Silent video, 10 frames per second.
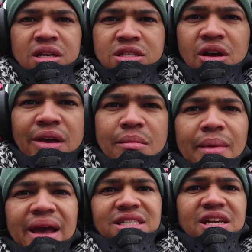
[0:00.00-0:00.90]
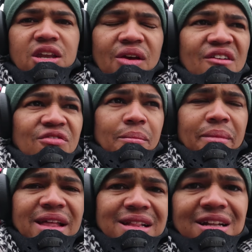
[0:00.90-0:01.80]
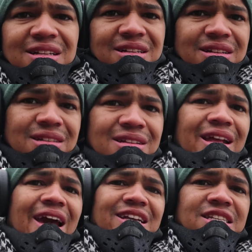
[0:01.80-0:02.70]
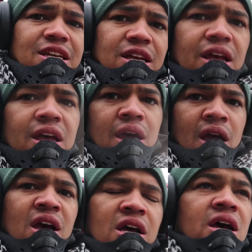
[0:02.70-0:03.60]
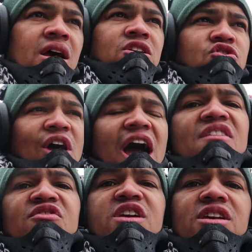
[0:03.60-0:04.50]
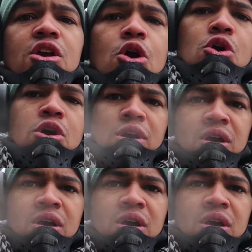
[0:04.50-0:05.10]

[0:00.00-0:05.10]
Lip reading: So imagine you have a meter taxi driving you,